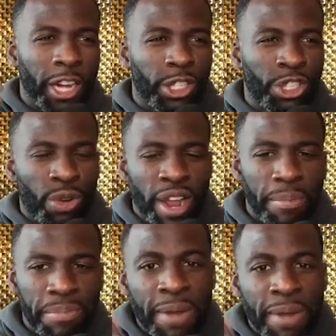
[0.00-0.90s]
trip
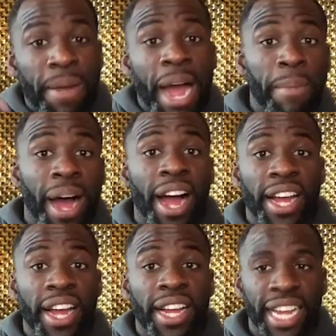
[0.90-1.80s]
in my mind
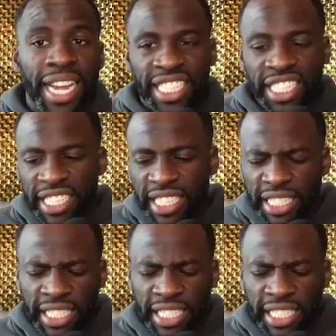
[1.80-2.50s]
and just